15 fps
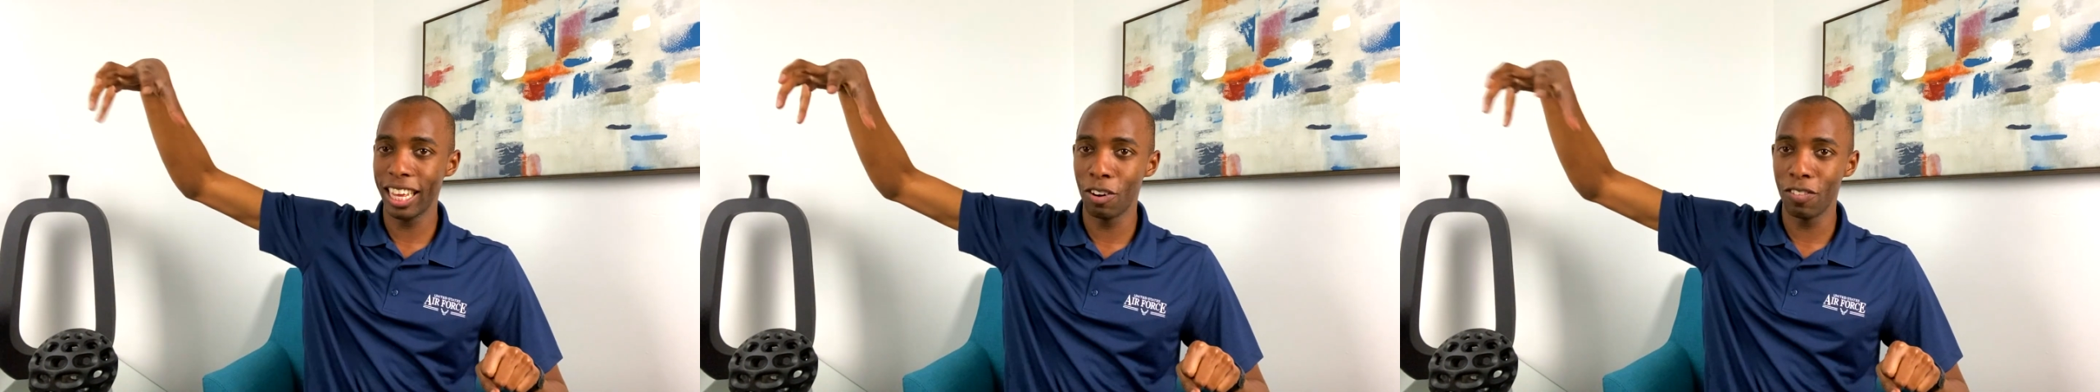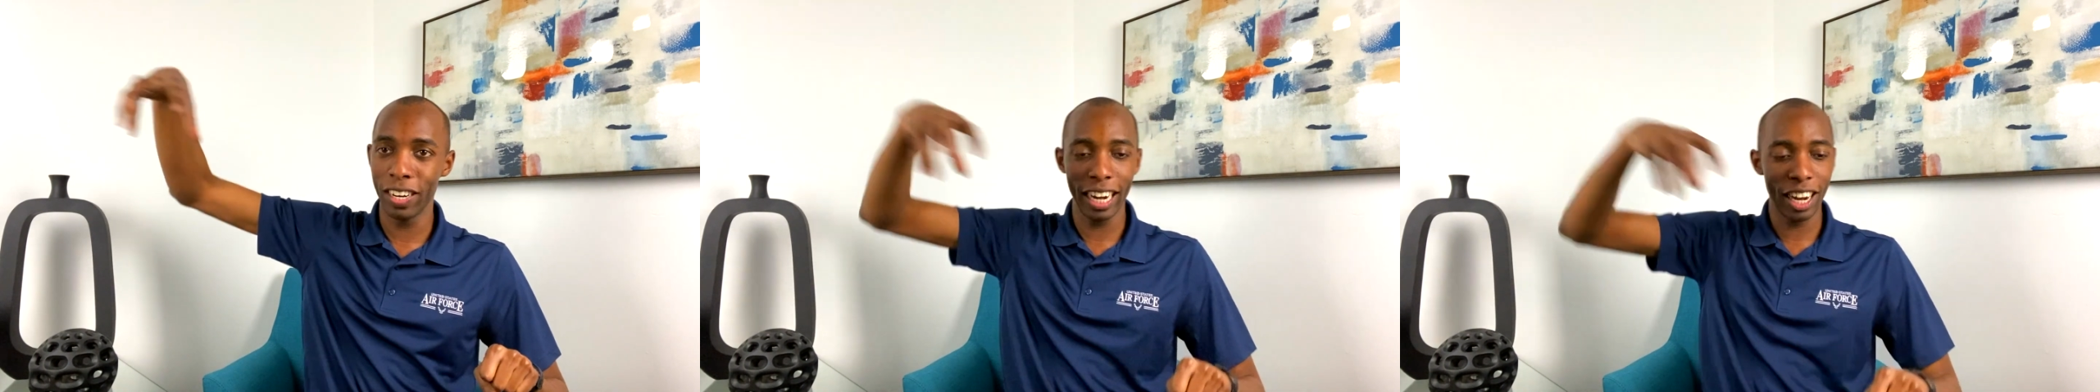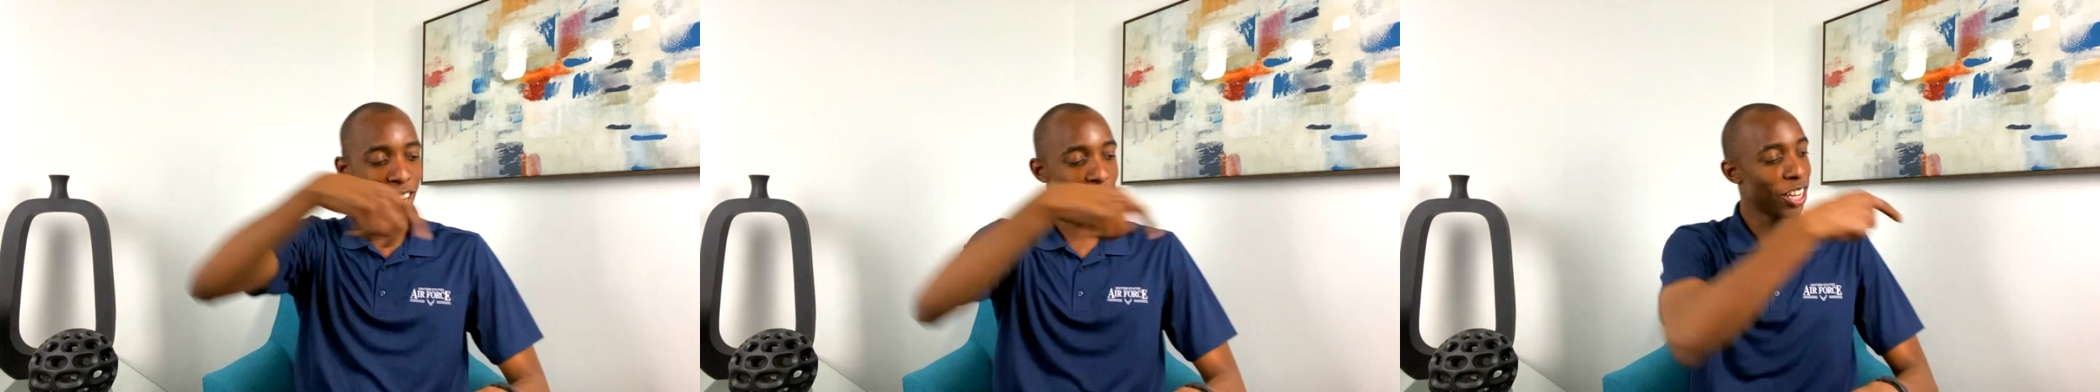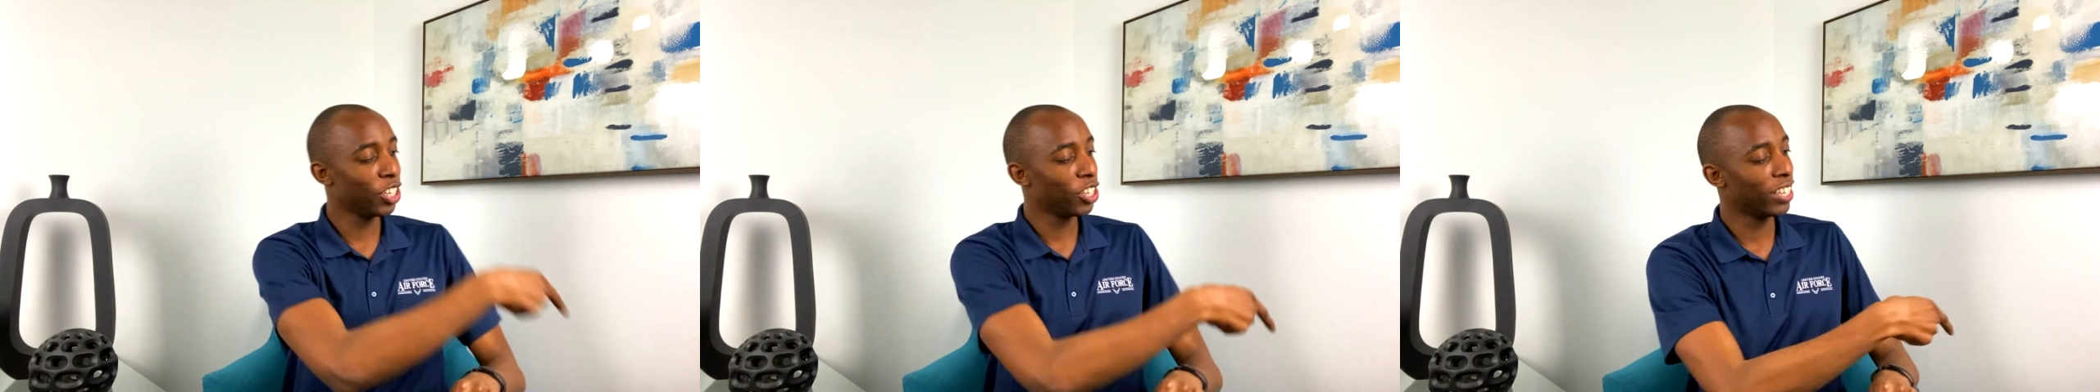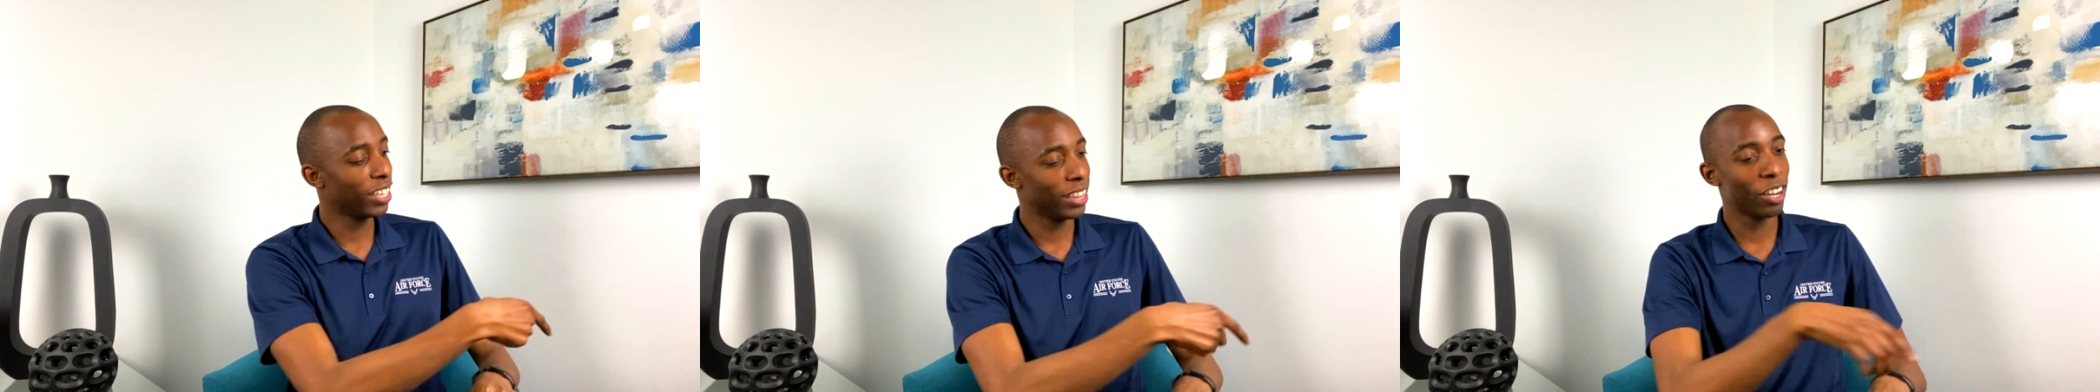over here and a
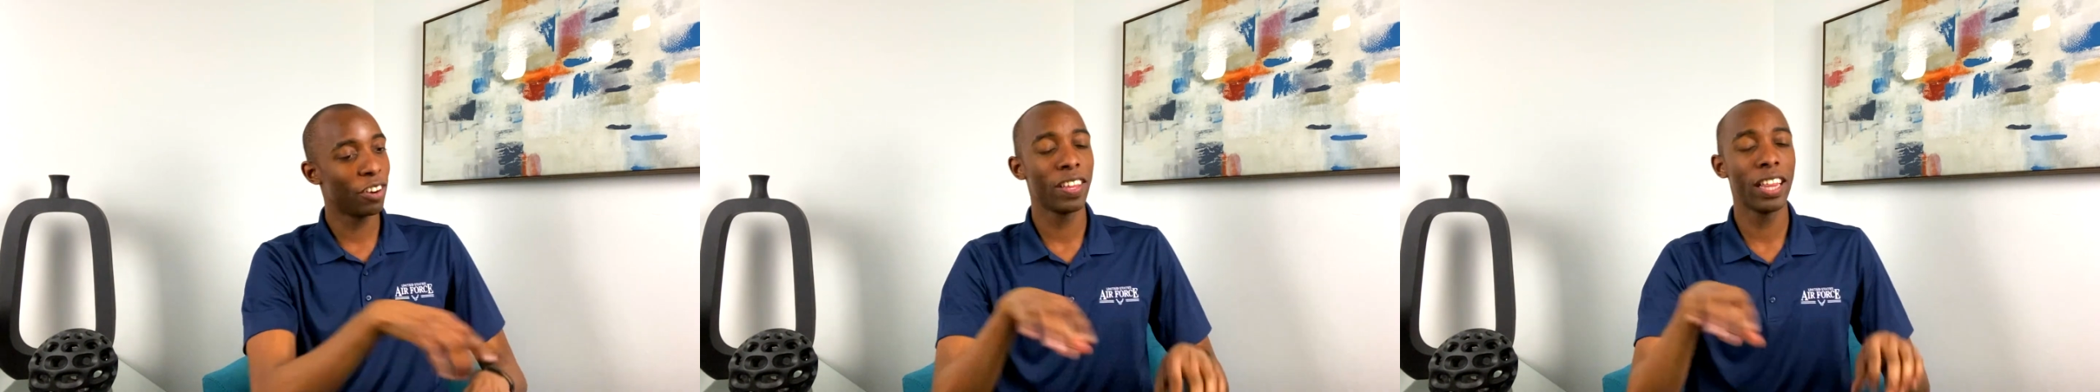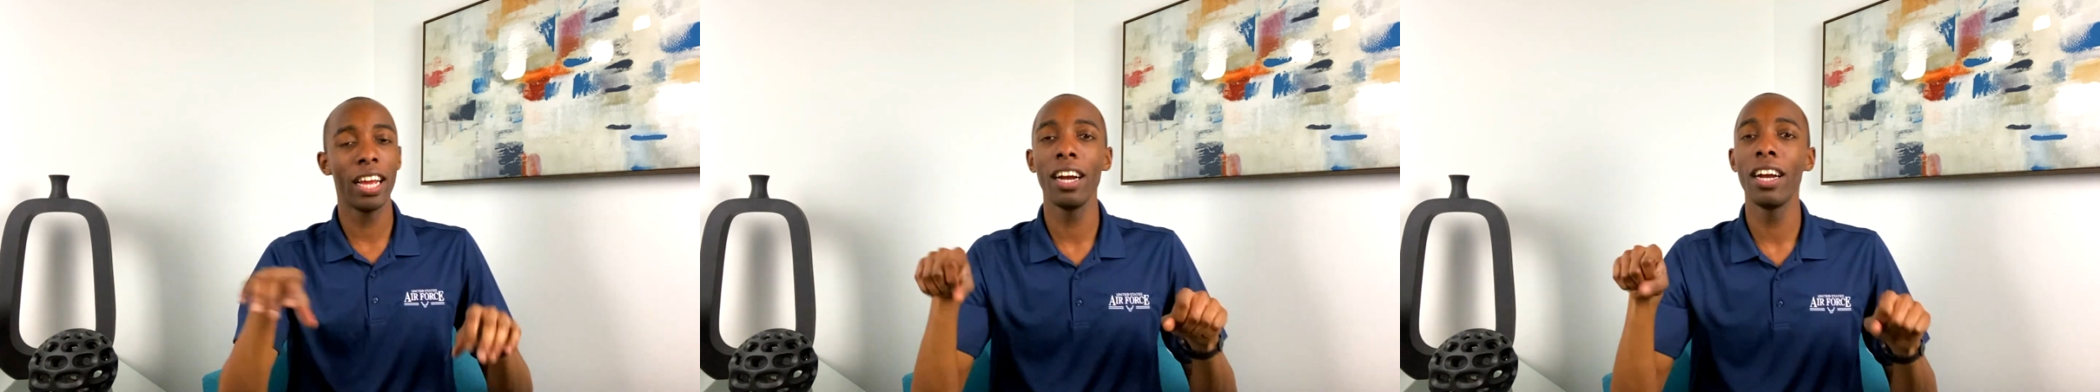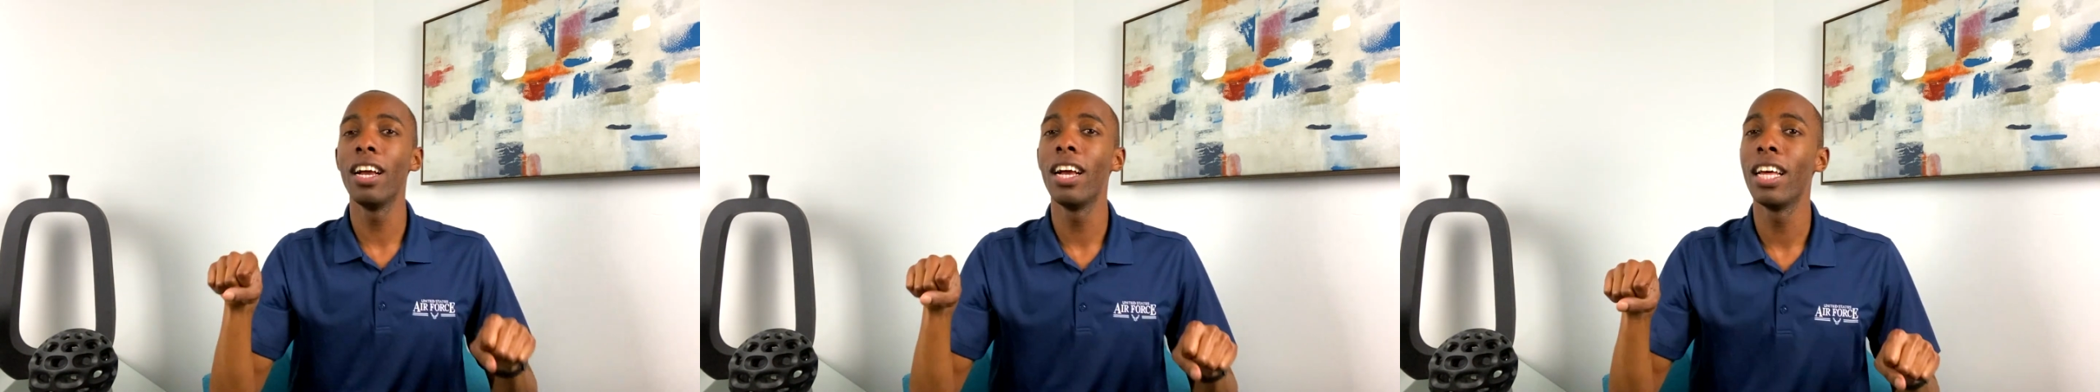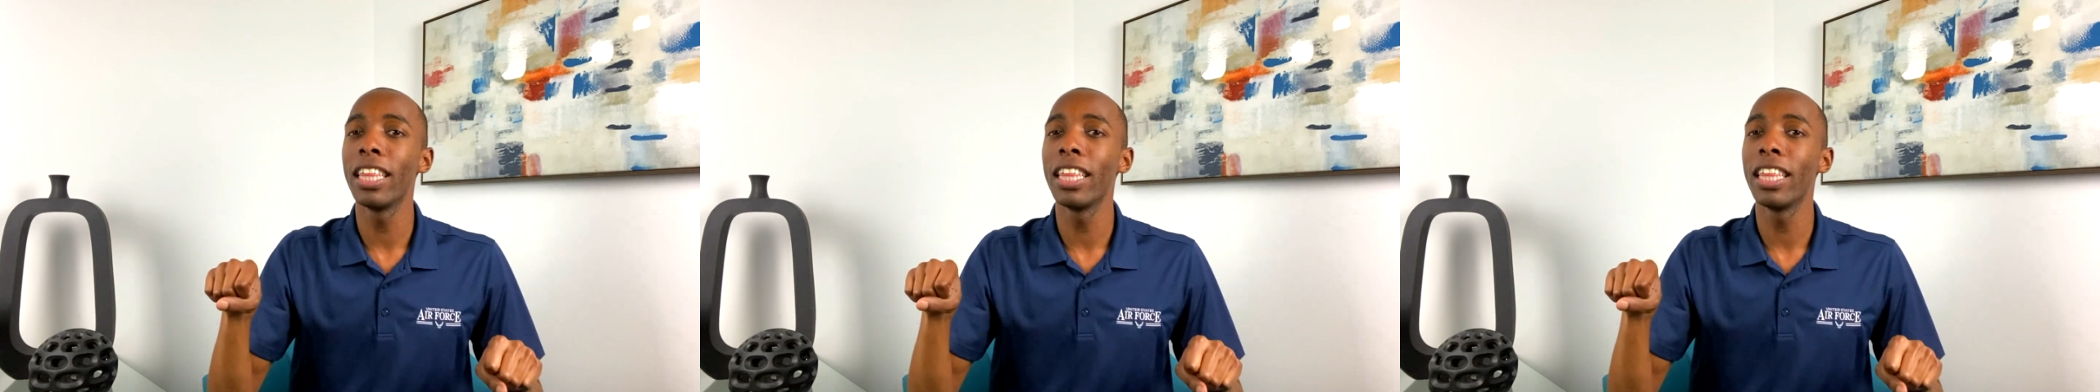cushiony thing over there.